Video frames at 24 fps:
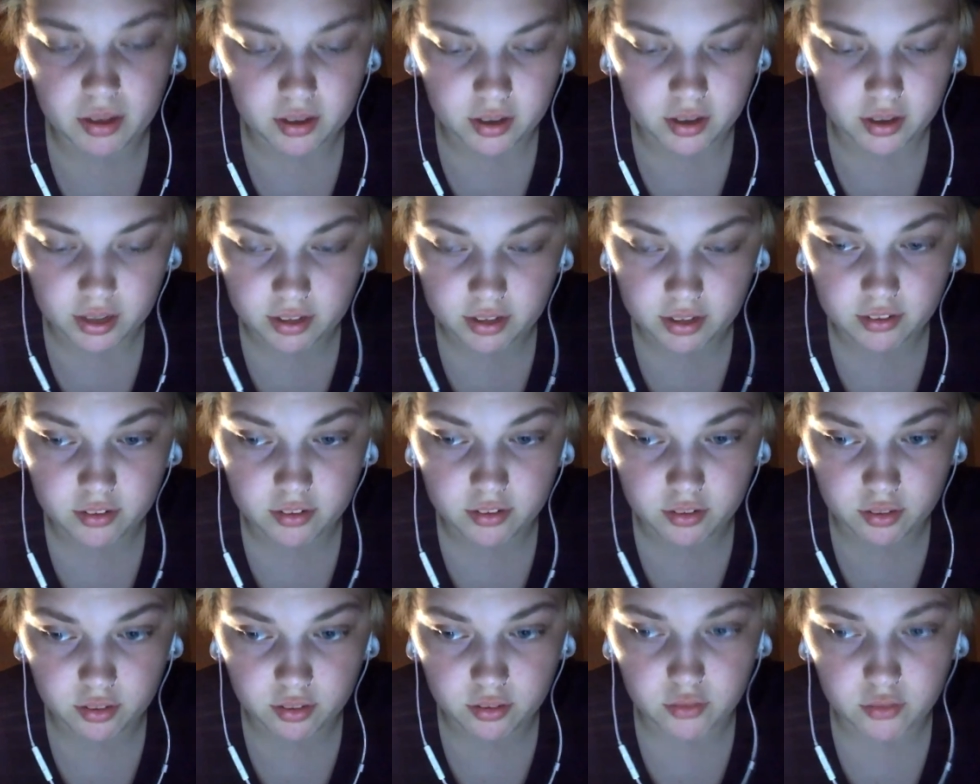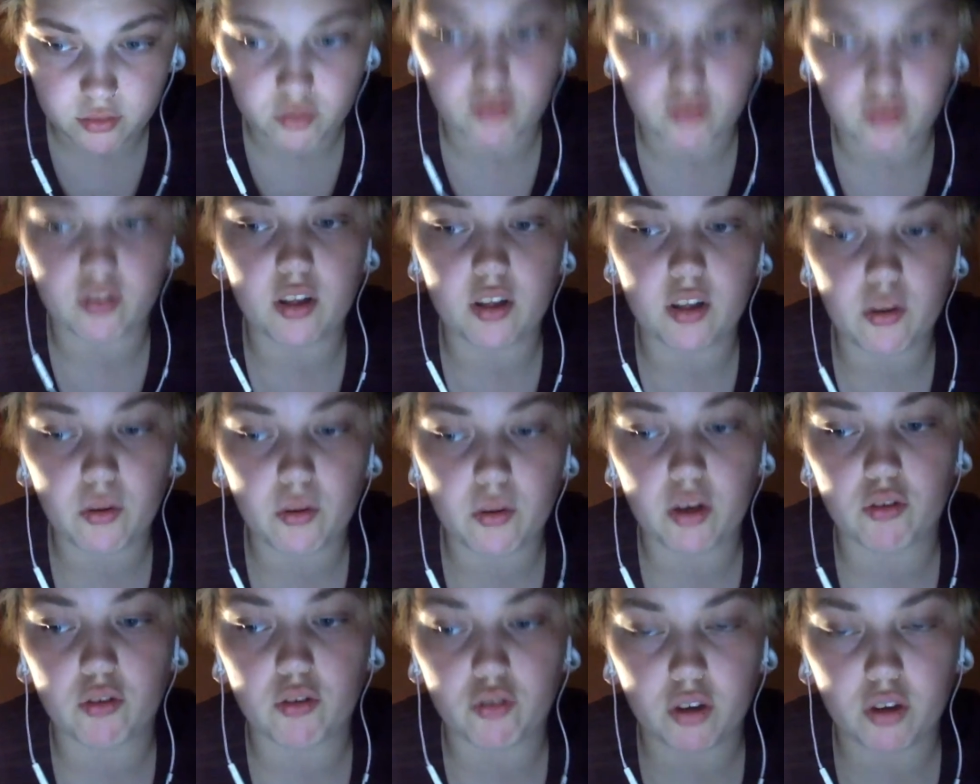like it's there's little
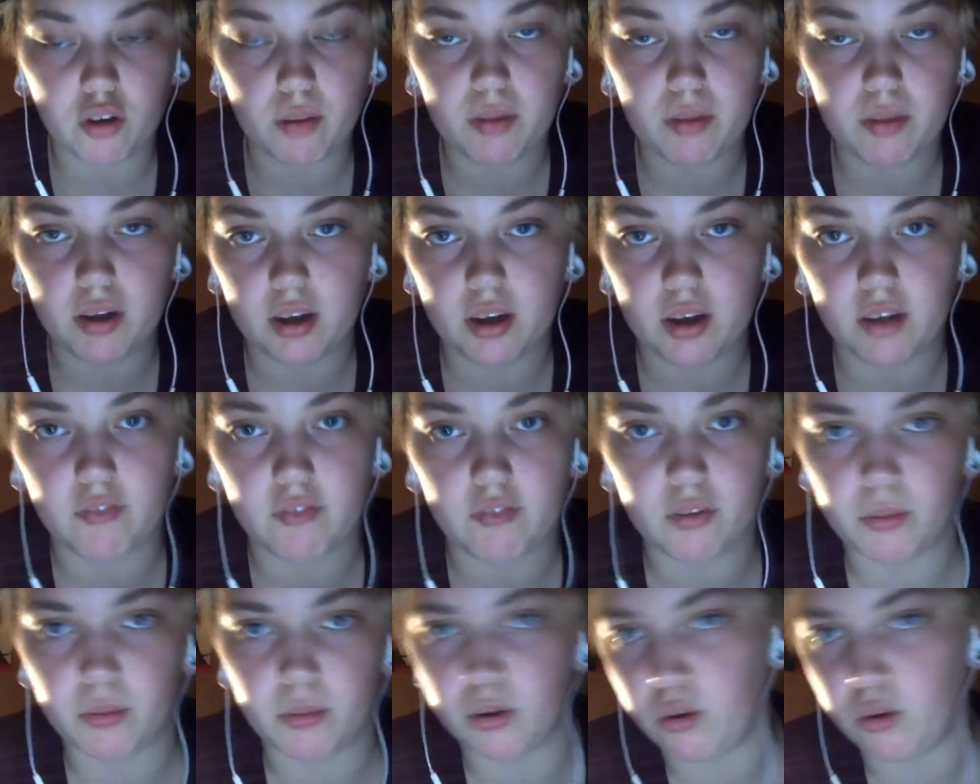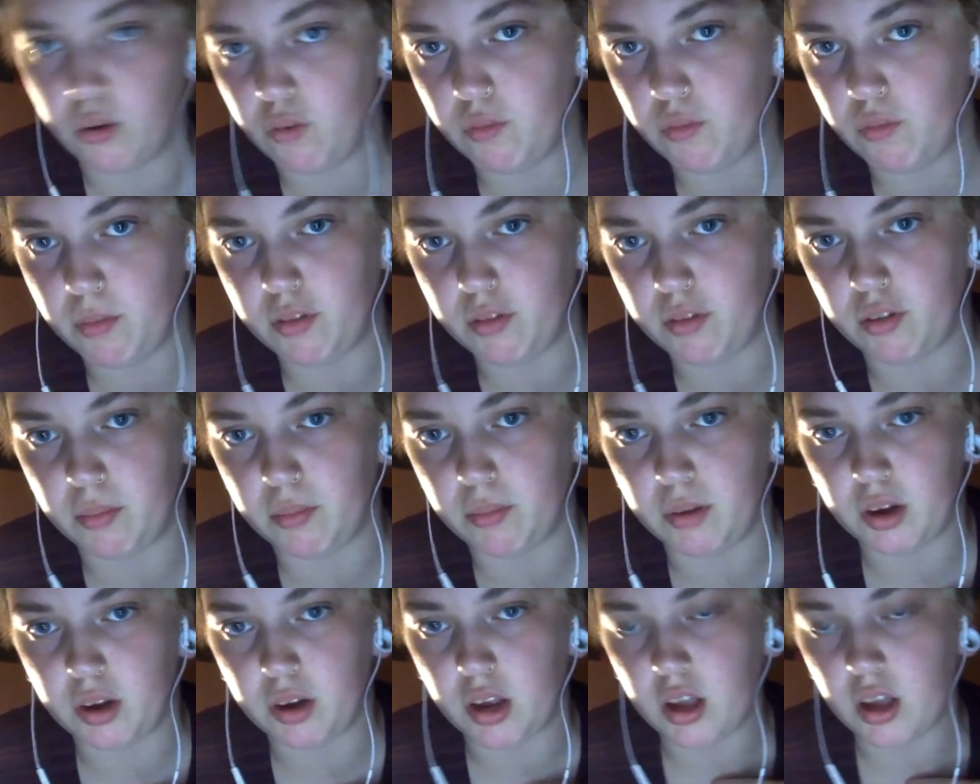hairs coming in everywhere all over my
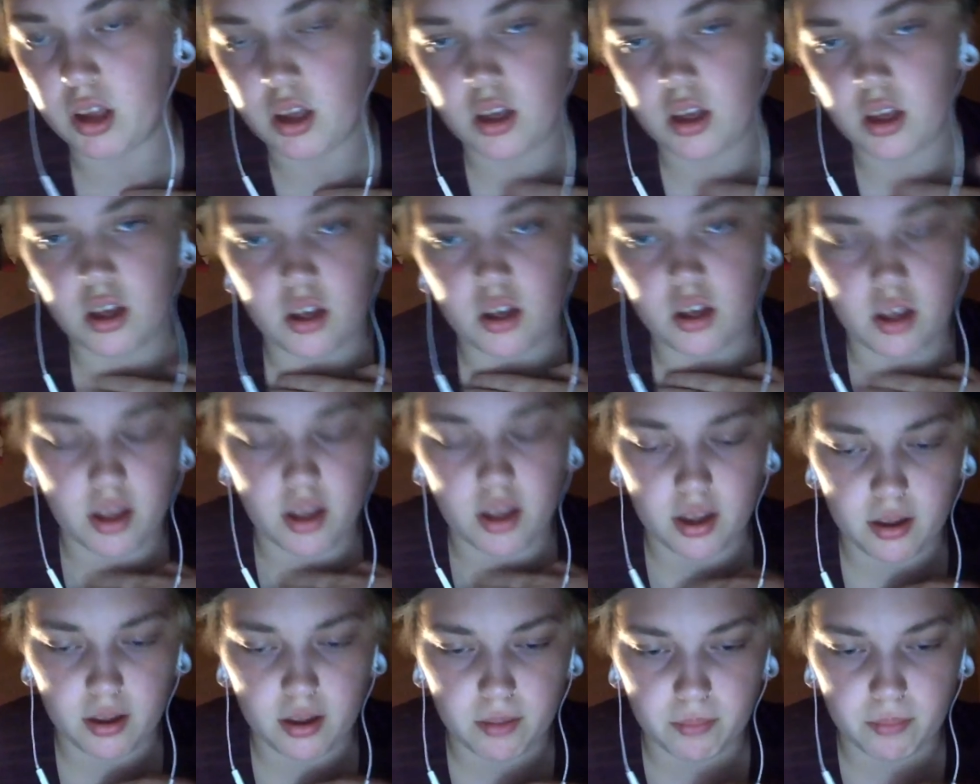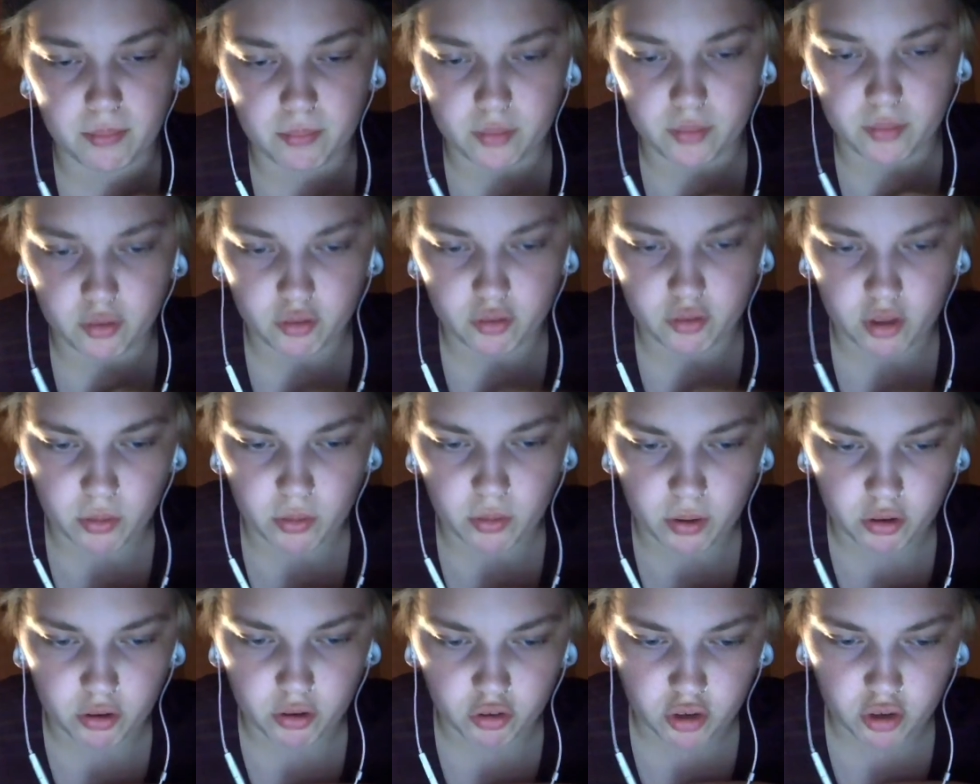stomach. There's
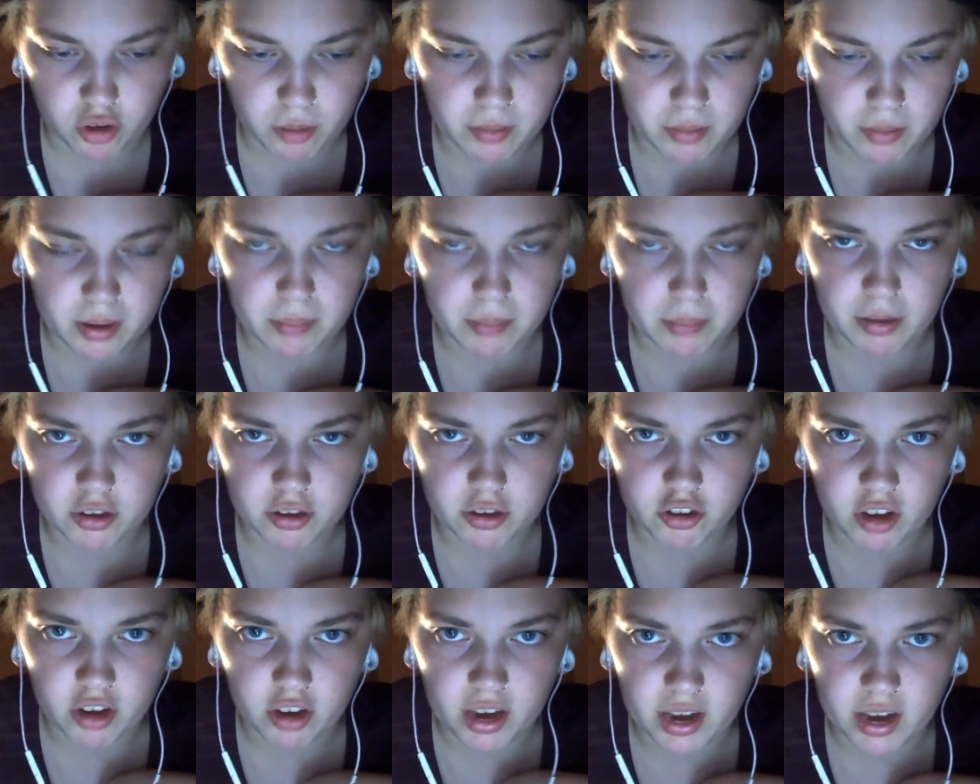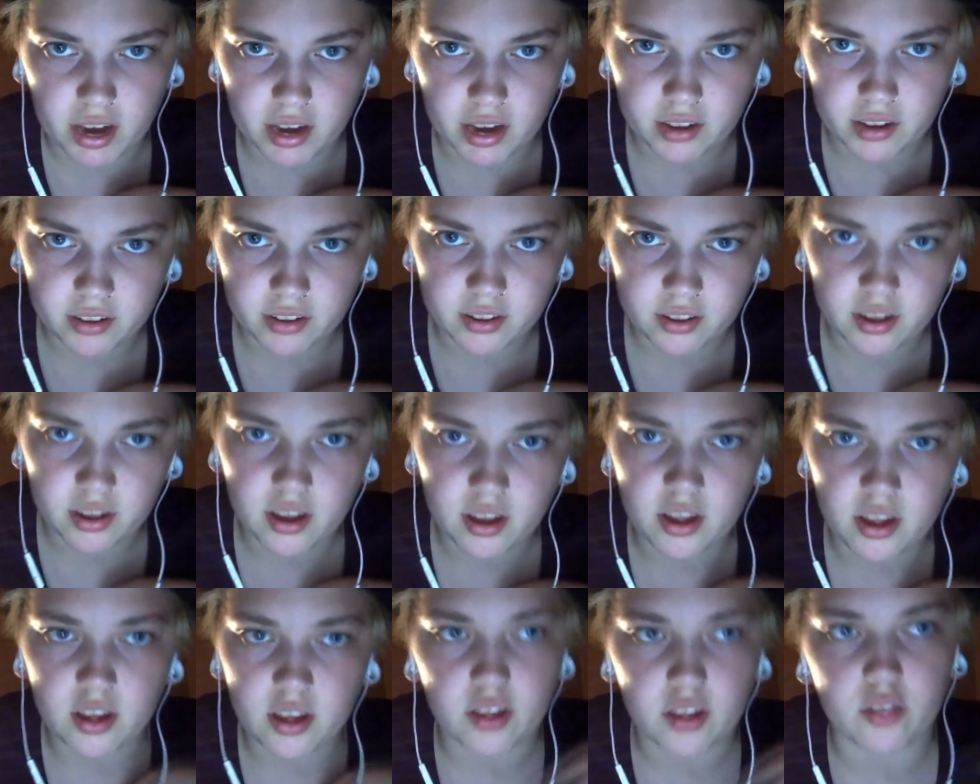little hairs coming in my chest,
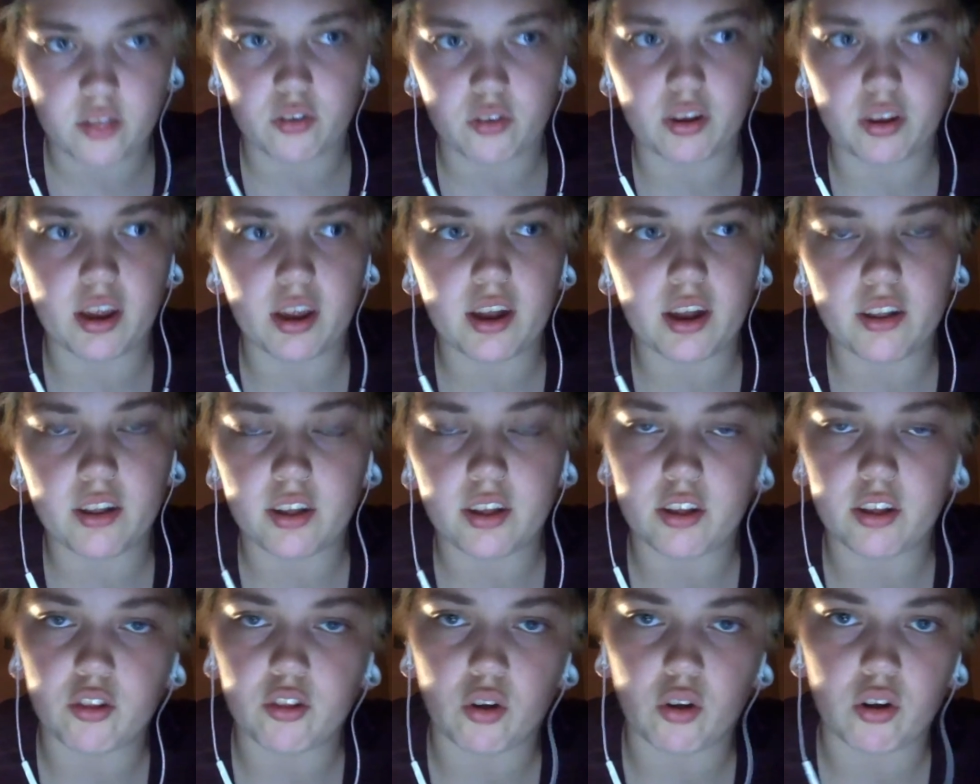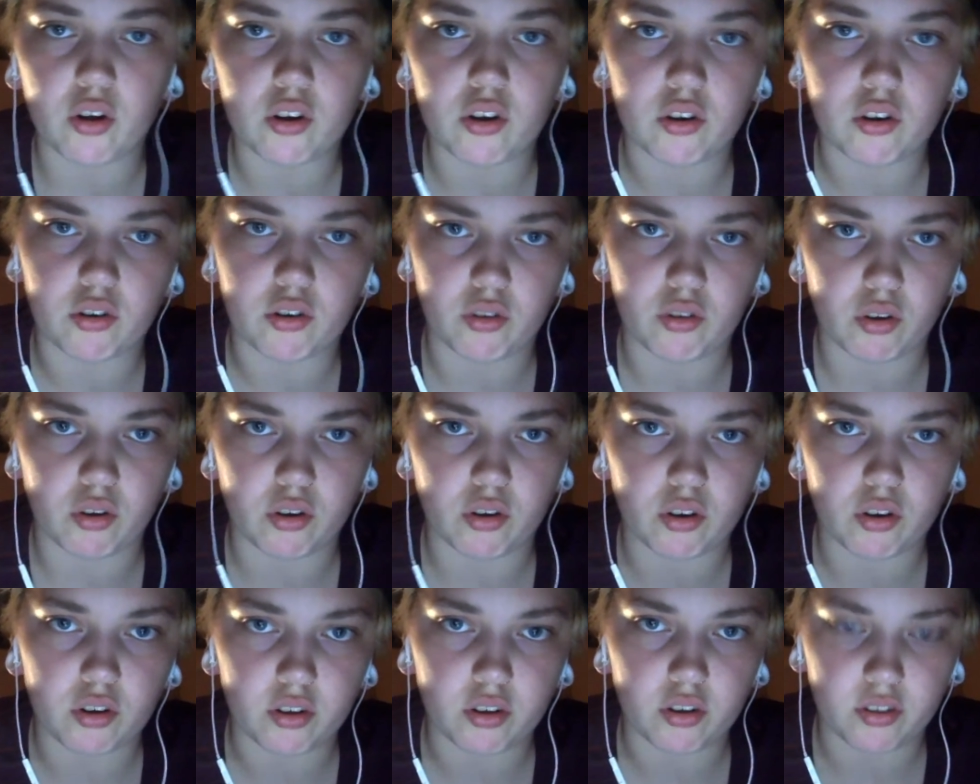and they're getting like darker and
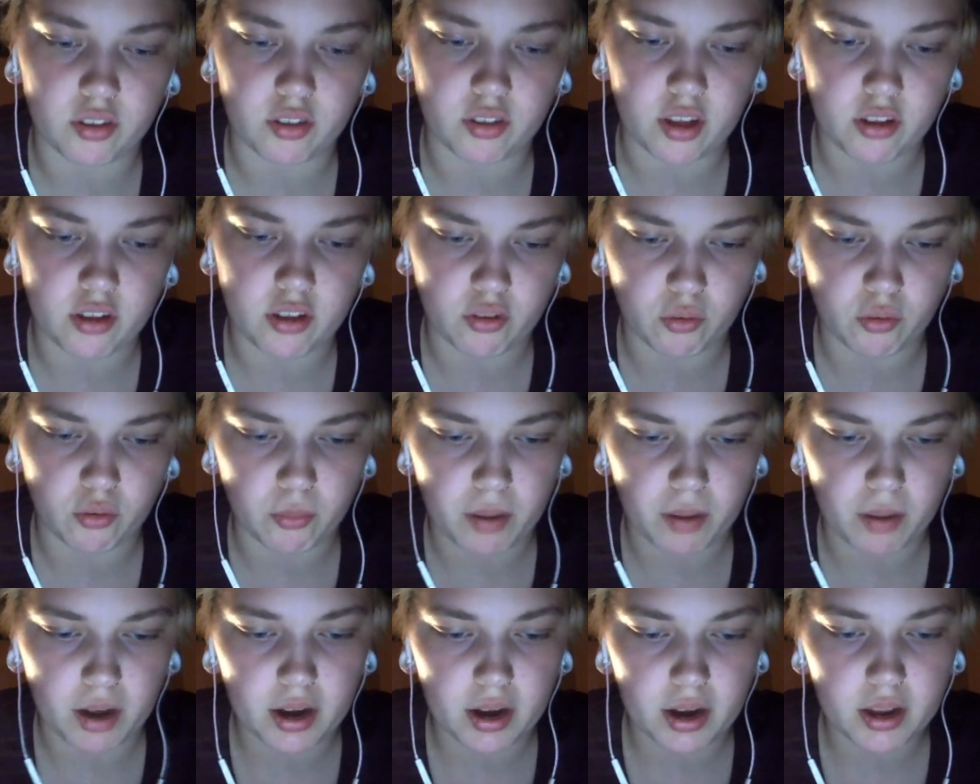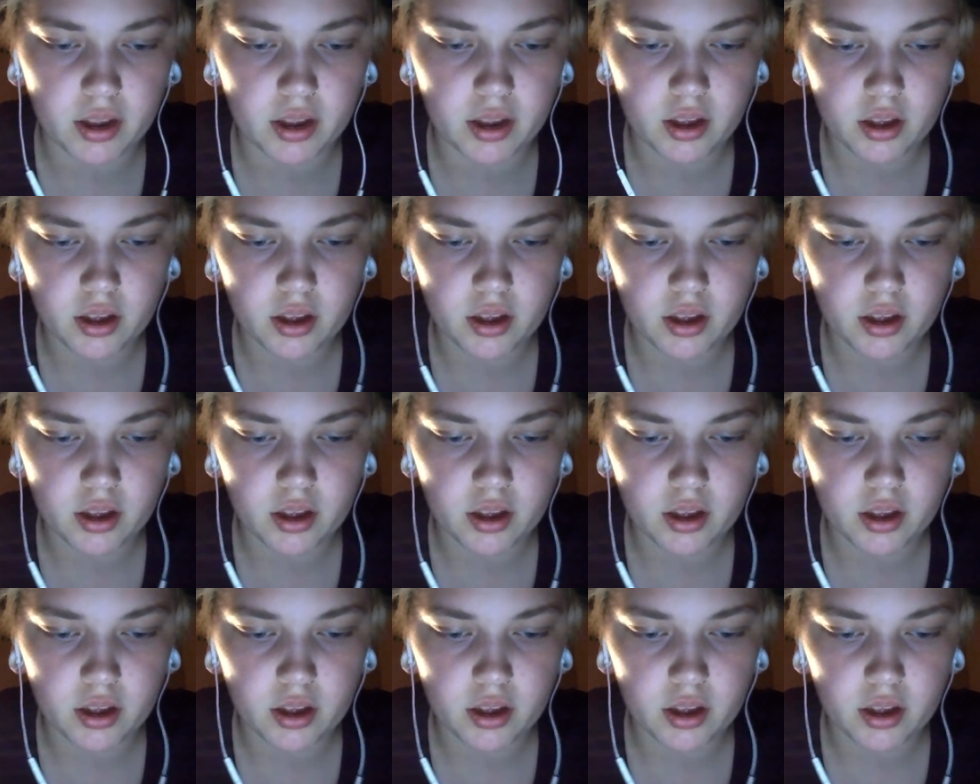darker as days go by.